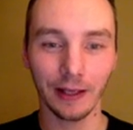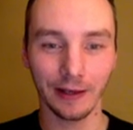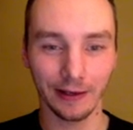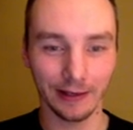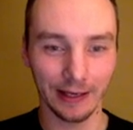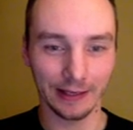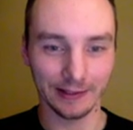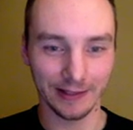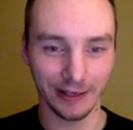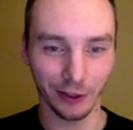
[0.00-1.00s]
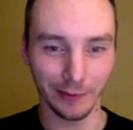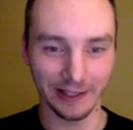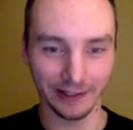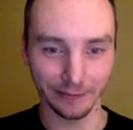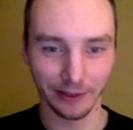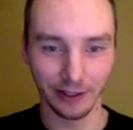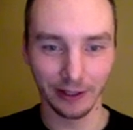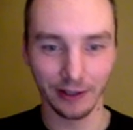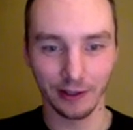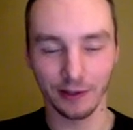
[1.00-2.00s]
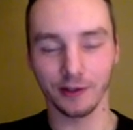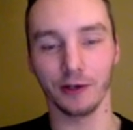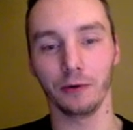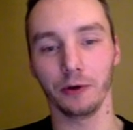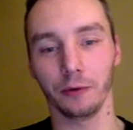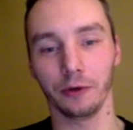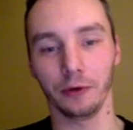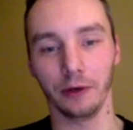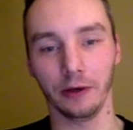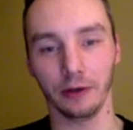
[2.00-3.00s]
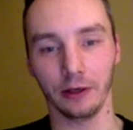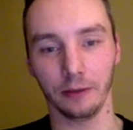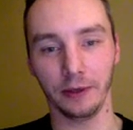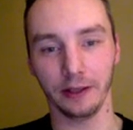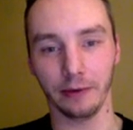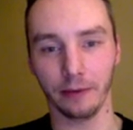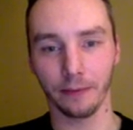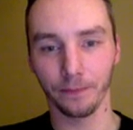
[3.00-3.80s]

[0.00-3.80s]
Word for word: uh, endlessly accumulating. So what I want to do, I'm going to pick them up,